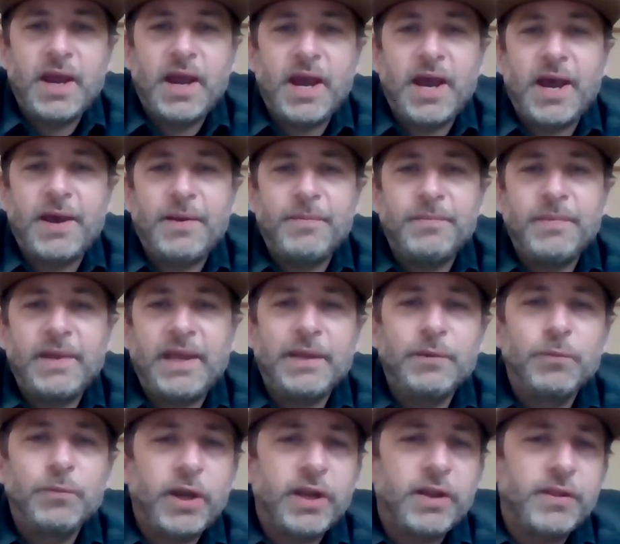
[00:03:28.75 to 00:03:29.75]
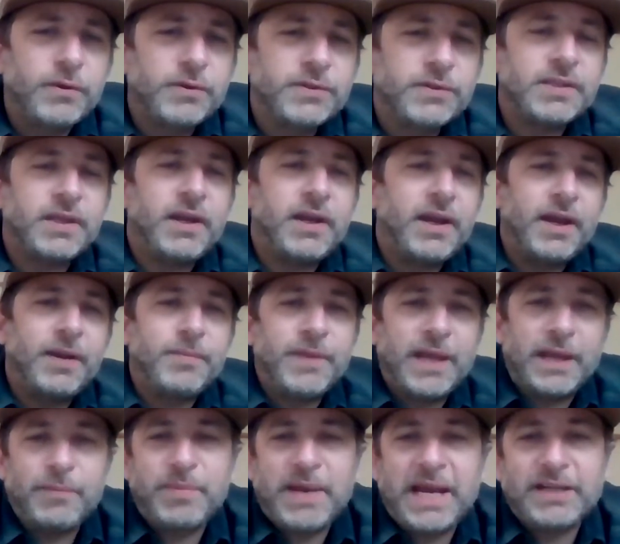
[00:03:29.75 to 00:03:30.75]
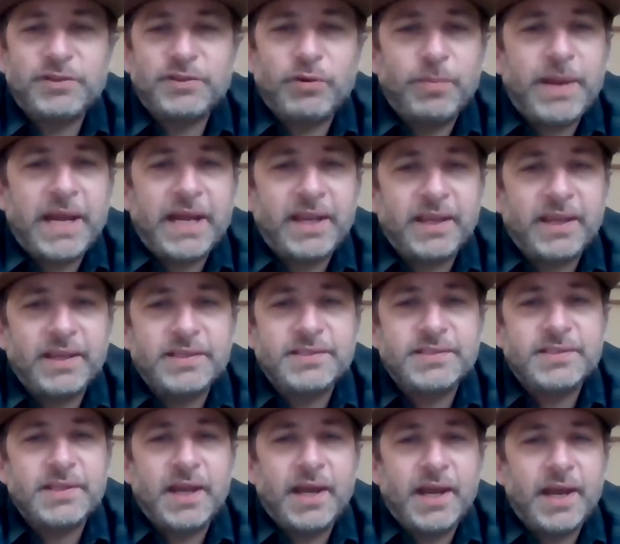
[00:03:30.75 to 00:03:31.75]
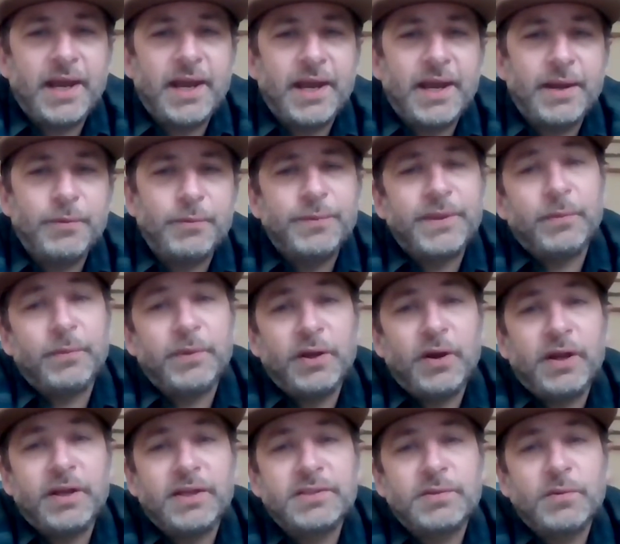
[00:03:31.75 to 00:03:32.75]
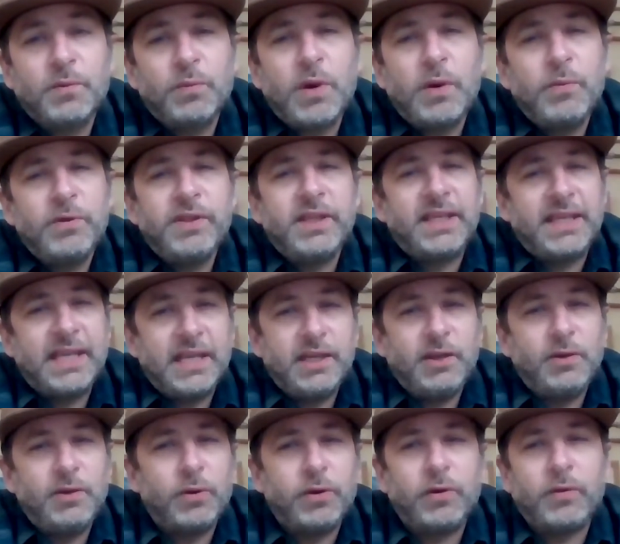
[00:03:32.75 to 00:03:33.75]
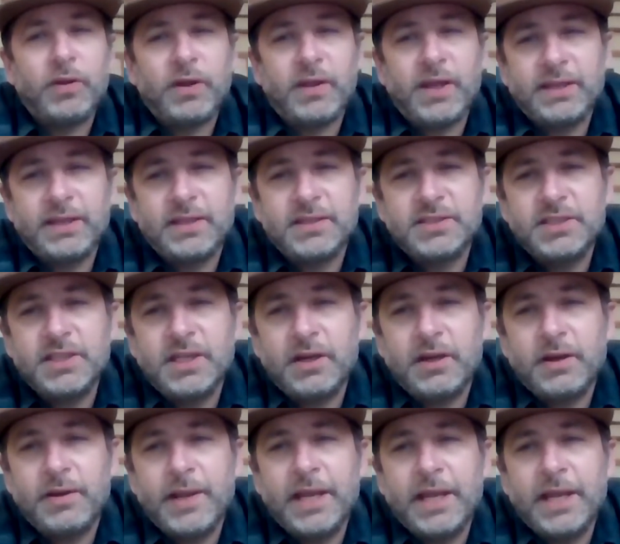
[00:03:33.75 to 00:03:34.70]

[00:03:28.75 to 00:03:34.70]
And one of those that back to Rebecca is that we got is, what will the kitty corner look like this year?